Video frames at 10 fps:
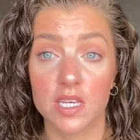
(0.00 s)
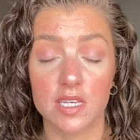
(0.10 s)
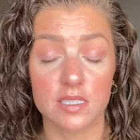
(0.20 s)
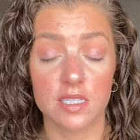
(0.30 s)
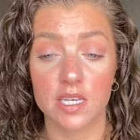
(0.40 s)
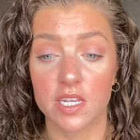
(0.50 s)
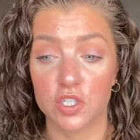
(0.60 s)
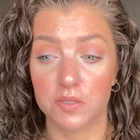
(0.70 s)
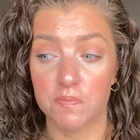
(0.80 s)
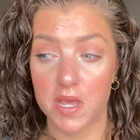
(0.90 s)
easily and
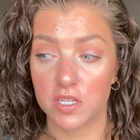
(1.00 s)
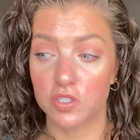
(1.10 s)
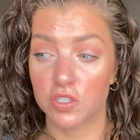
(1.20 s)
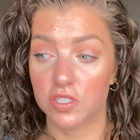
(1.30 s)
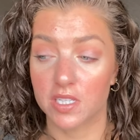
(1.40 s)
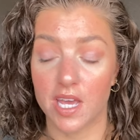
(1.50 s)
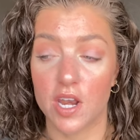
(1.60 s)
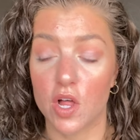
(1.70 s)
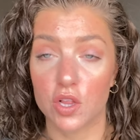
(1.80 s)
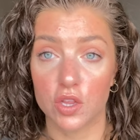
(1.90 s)
just makes your
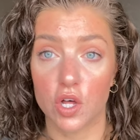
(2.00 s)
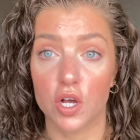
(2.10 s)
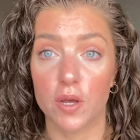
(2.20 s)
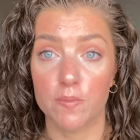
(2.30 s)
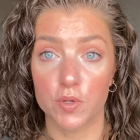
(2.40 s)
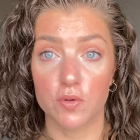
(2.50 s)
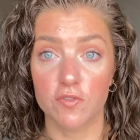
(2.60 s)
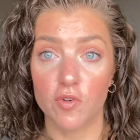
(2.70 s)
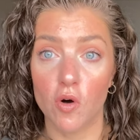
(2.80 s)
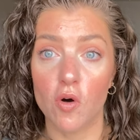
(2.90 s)
skin look
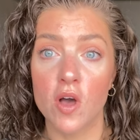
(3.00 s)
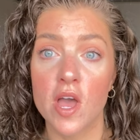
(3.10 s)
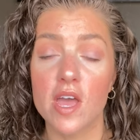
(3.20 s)
beautiful.